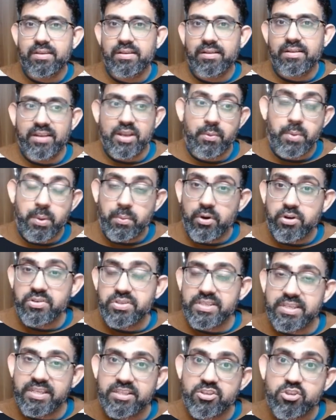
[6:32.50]
Now we want to
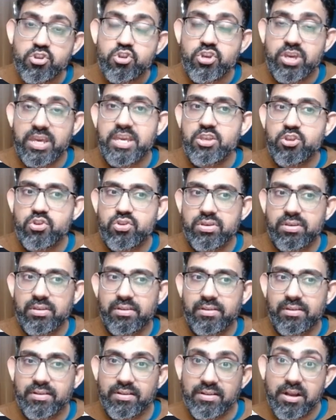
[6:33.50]
see the change
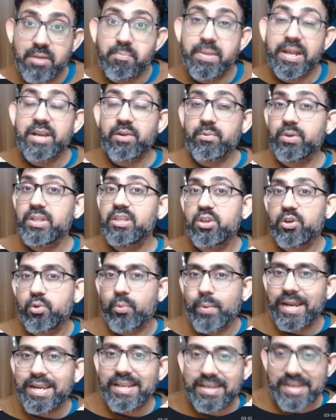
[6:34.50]
compared with
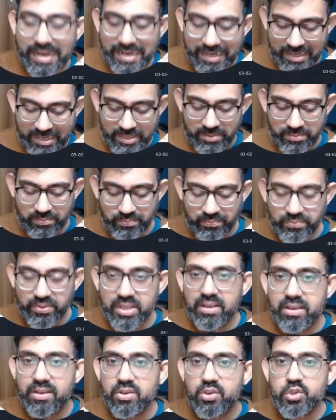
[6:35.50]
2019.
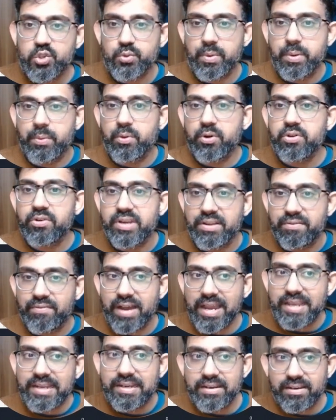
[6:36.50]
So we want to
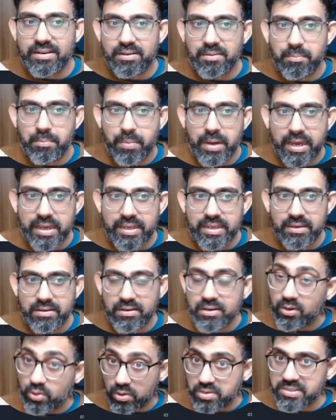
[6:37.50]
divide it by a
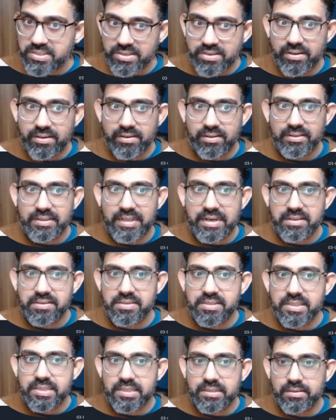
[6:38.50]
constant, that
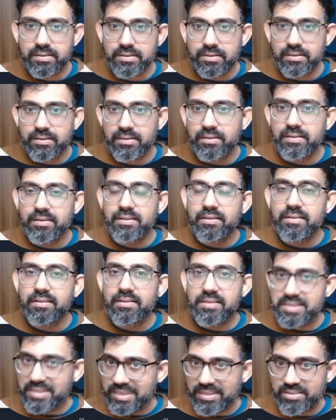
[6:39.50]
is
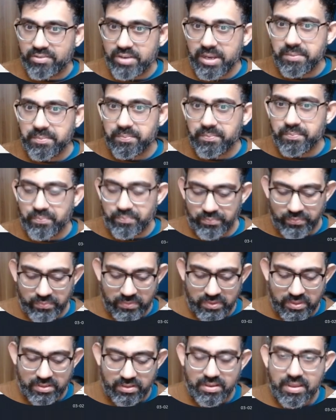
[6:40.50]
C3,
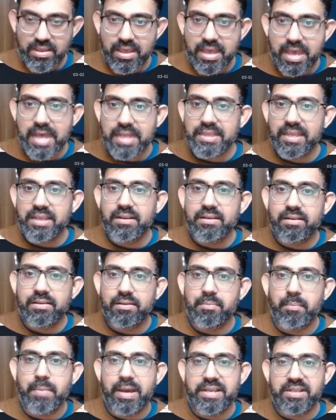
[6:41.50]
and then
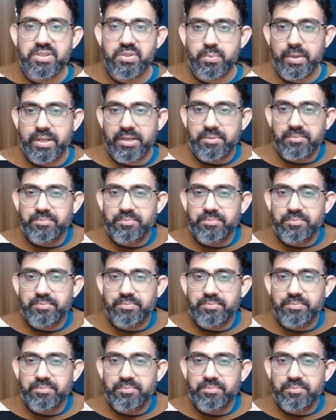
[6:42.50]
-1.